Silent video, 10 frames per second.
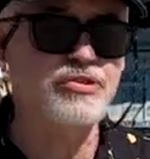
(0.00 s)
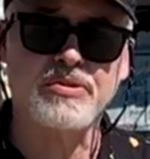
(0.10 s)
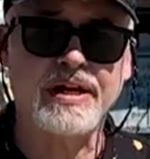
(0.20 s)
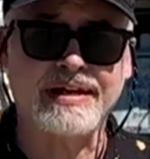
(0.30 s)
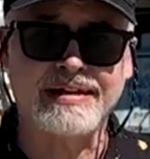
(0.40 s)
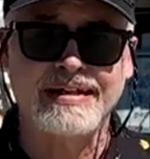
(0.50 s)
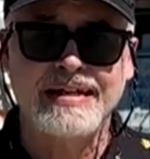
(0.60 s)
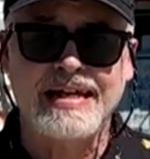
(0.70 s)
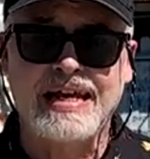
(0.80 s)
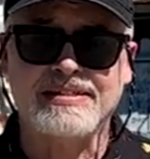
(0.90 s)
drink,
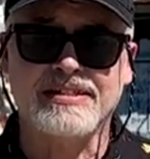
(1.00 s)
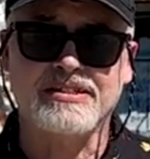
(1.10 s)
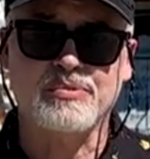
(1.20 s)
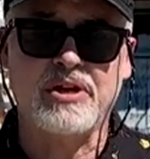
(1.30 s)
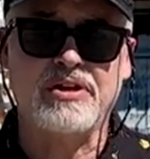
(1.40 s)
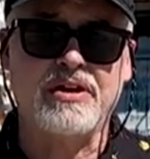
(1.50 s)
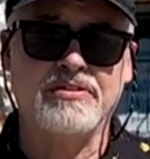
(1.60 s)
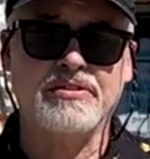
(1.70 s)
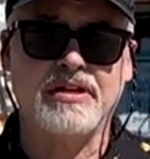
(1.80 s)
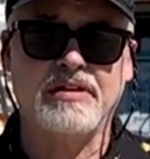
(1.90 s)
as it is where
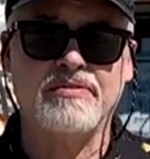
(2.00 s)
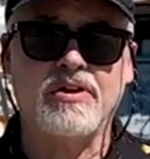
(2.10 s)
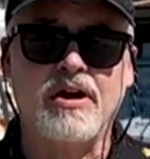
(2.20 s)
undercover